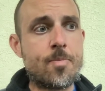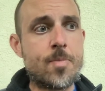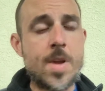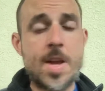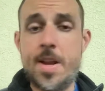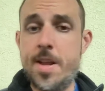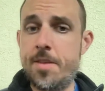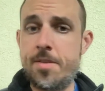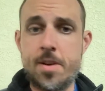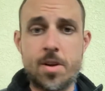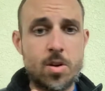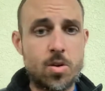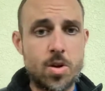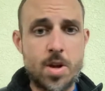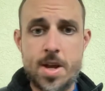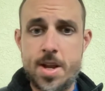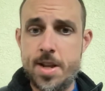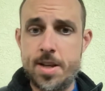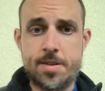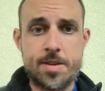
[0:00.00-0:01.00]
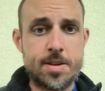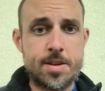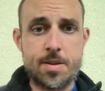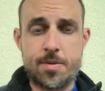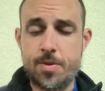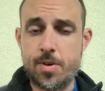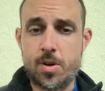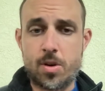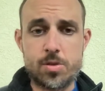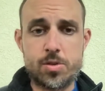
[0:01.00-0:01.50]
it isn't
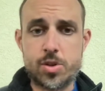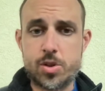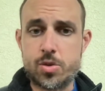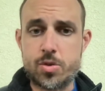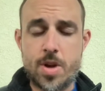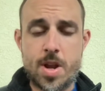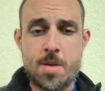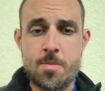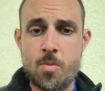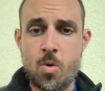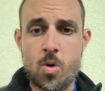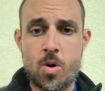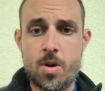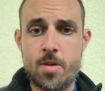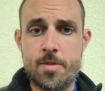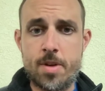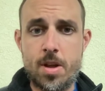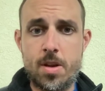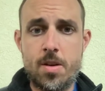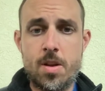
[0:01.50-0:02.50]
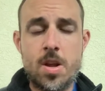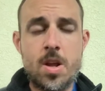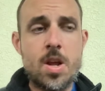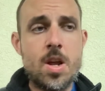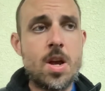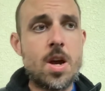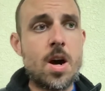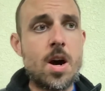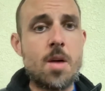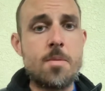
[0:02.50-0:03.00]
difficult to create more of it.
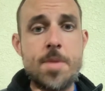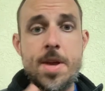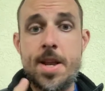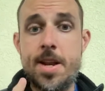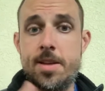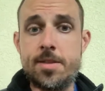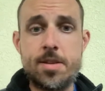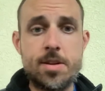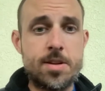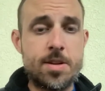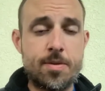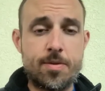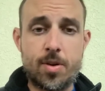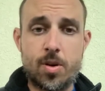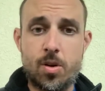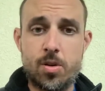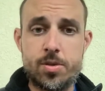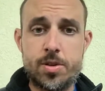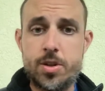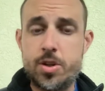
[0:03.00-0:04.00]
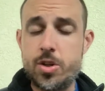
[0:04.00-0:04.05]
It isn't difficult to